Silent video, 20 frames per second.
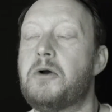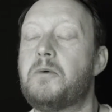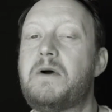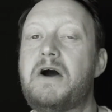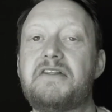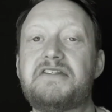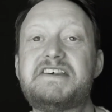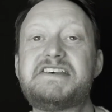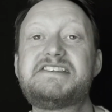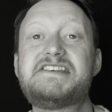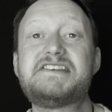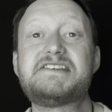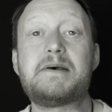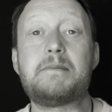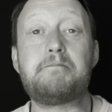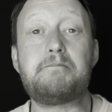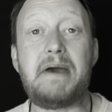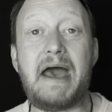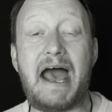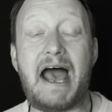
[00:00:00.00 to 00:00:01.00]
Well, this is
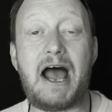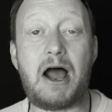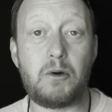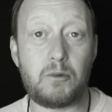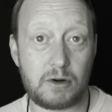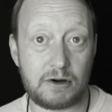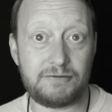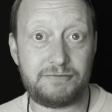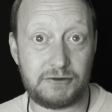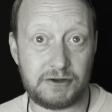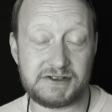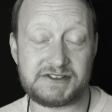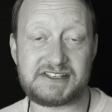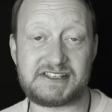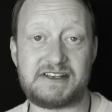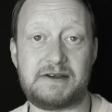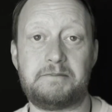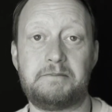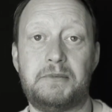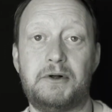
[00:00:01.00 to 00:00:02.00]
a powerful
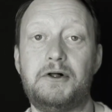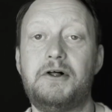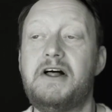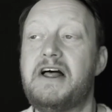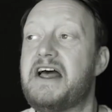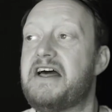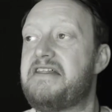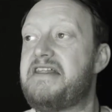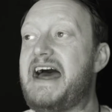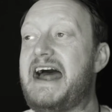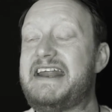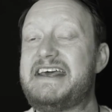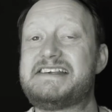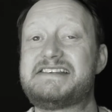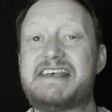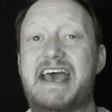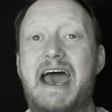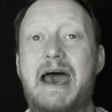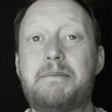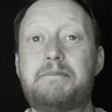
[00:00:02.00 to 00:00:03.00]
symbol that
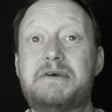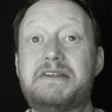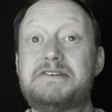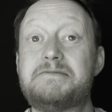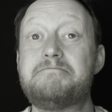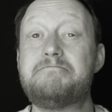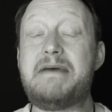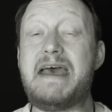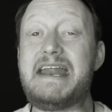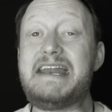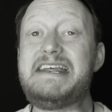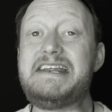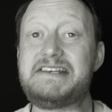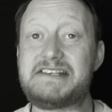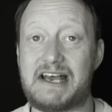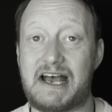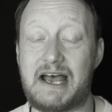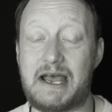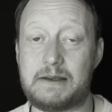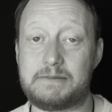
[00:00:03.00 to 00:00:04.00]
has happened many
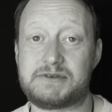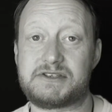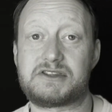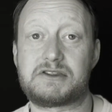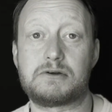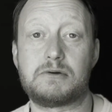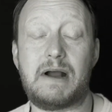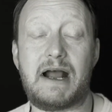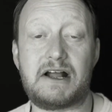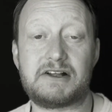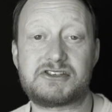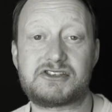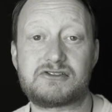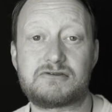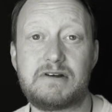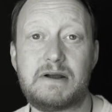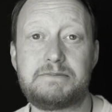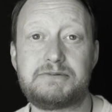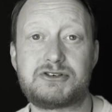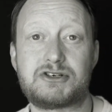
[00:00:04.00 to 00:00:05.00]
times throughout
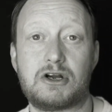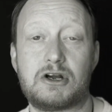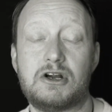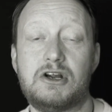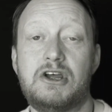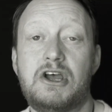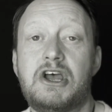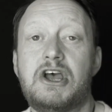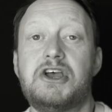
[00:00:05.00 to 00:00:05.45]
Scripture.